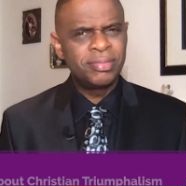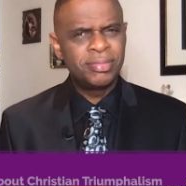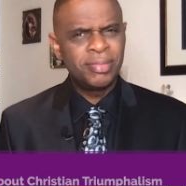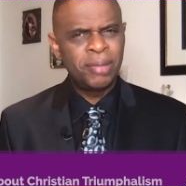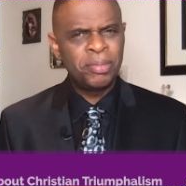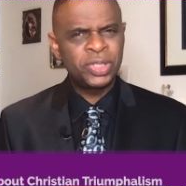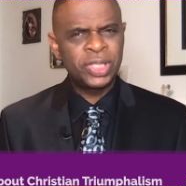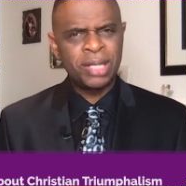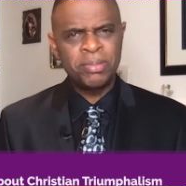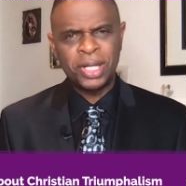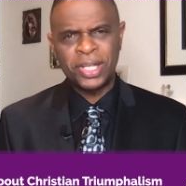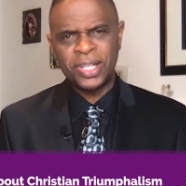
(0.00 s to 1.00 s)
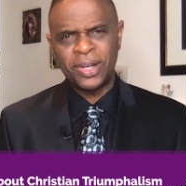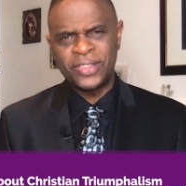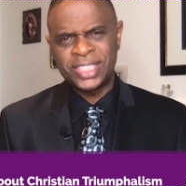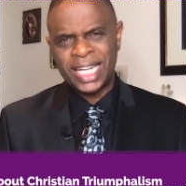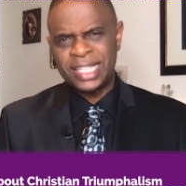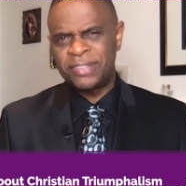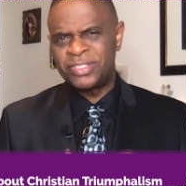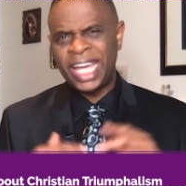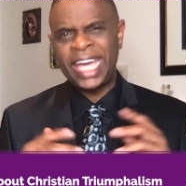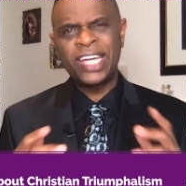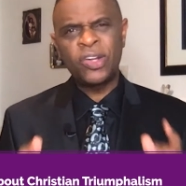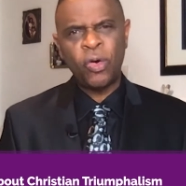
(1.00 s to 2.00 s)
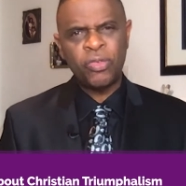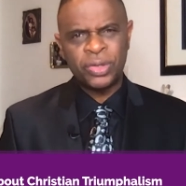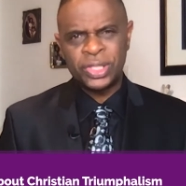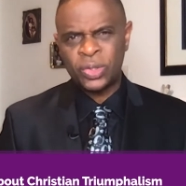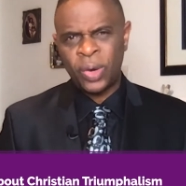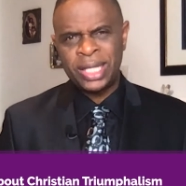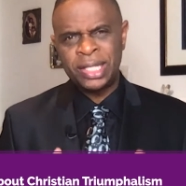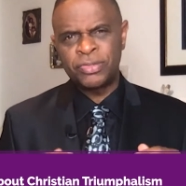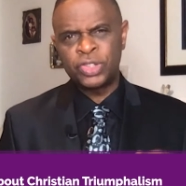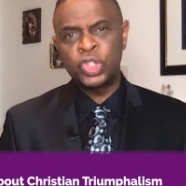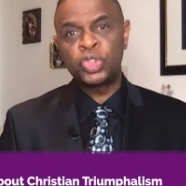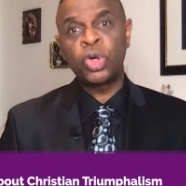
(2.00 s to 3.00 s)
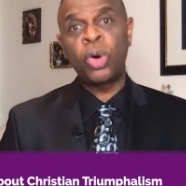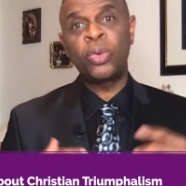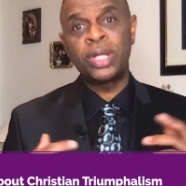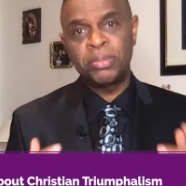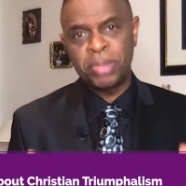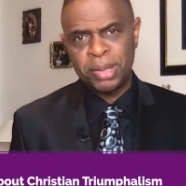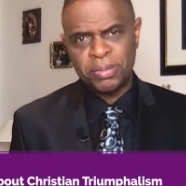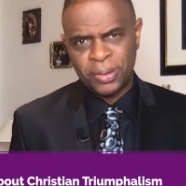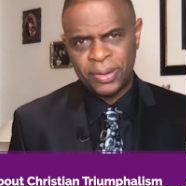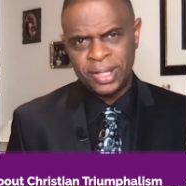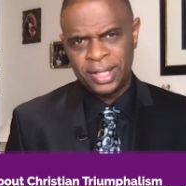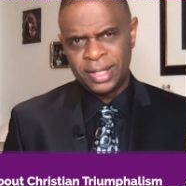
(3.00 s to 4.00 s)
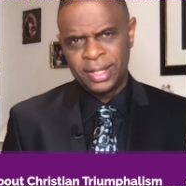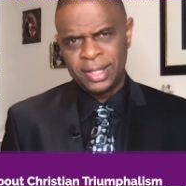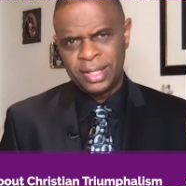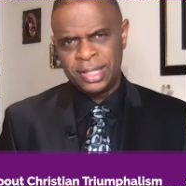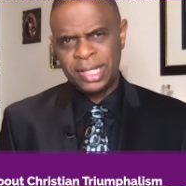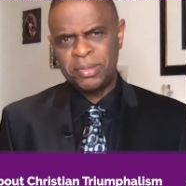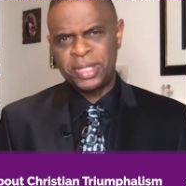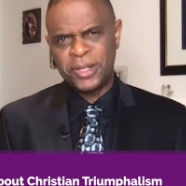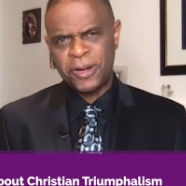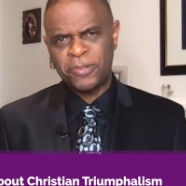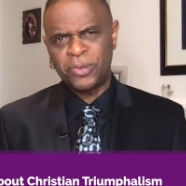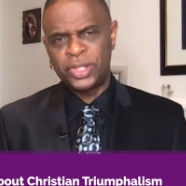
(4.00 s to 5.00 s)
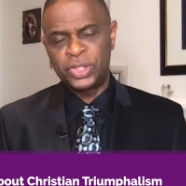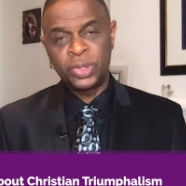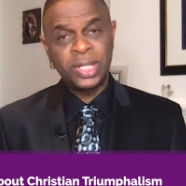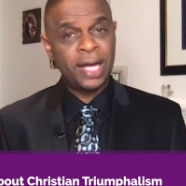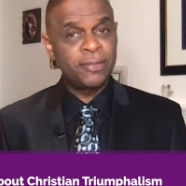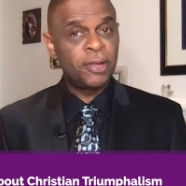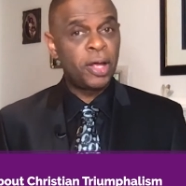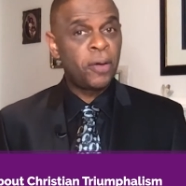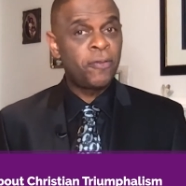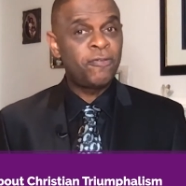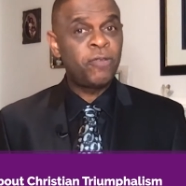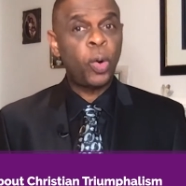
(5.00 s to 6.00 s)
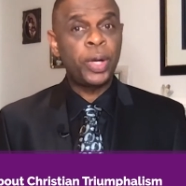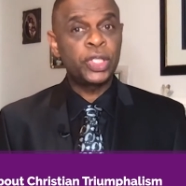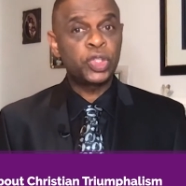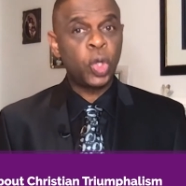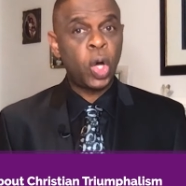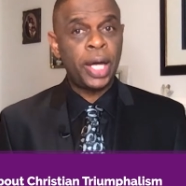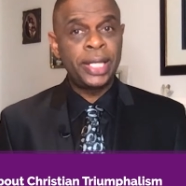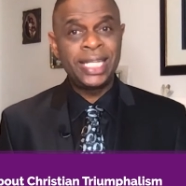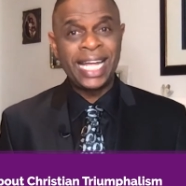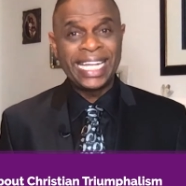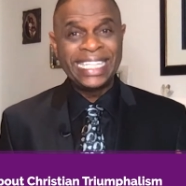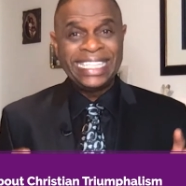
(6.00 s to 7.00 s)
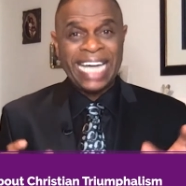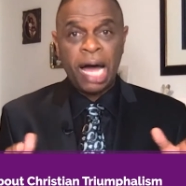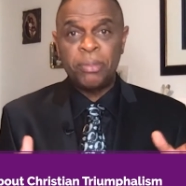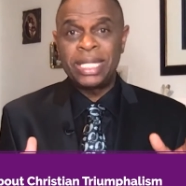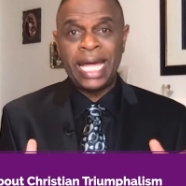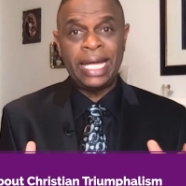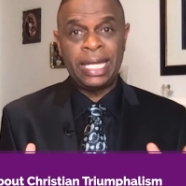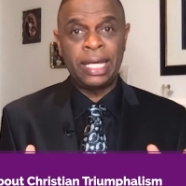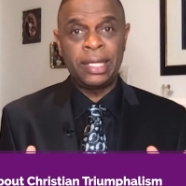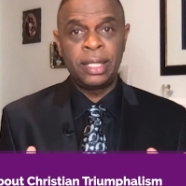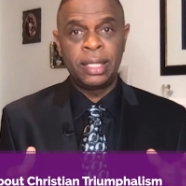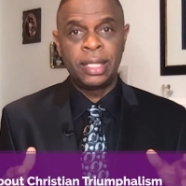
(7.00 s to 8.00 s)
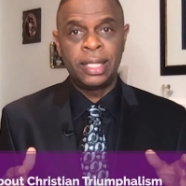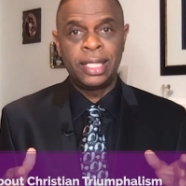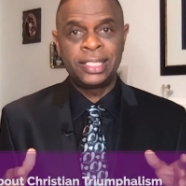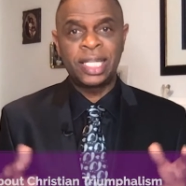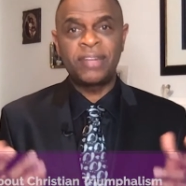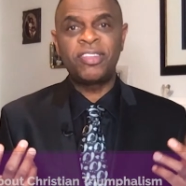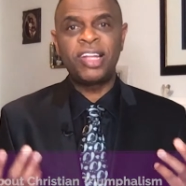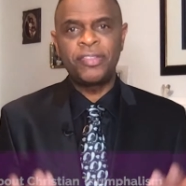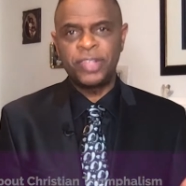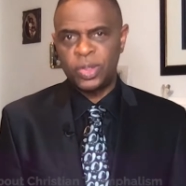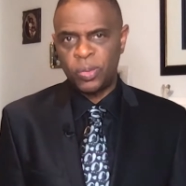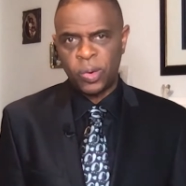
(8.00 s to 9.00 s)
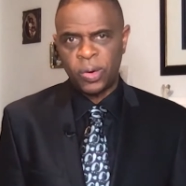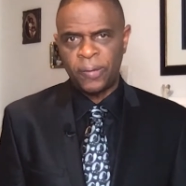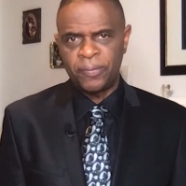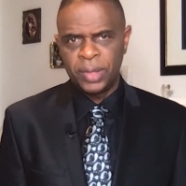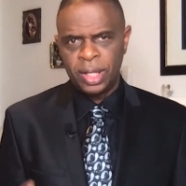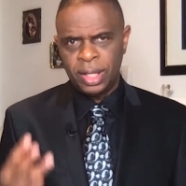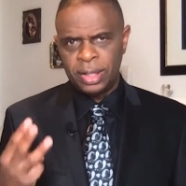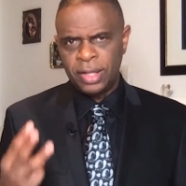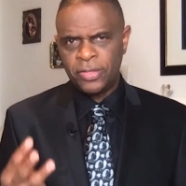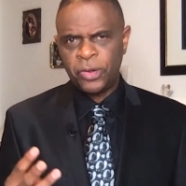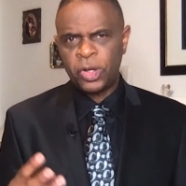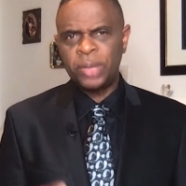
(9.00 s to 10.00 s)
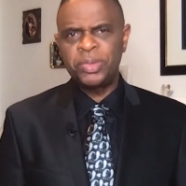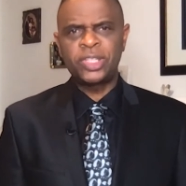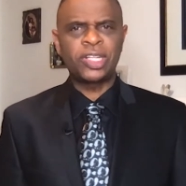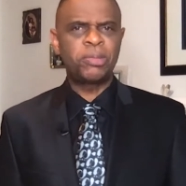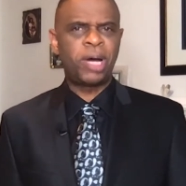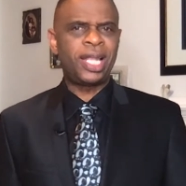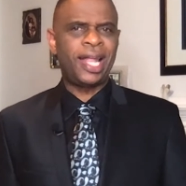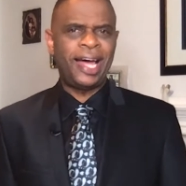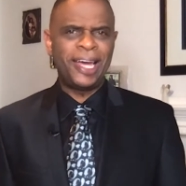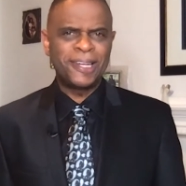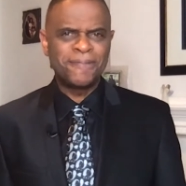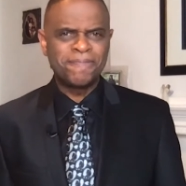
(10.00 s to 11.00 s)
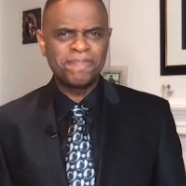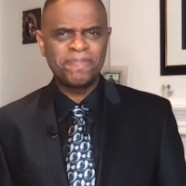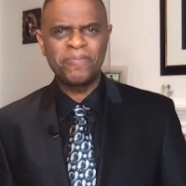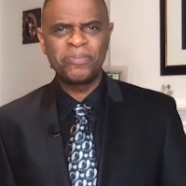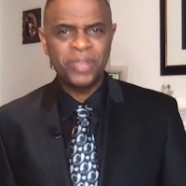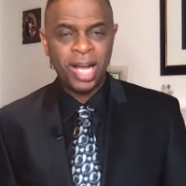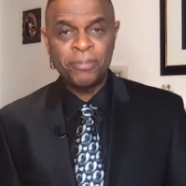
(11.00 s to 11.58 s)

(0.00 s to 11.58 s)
I mentioned that a minute ago. This idea of taking over and this whole idea of controlling people. You got to be careful that you're not focused on dominating instead of loving the world. Then, thirdly, we talked about lying. Our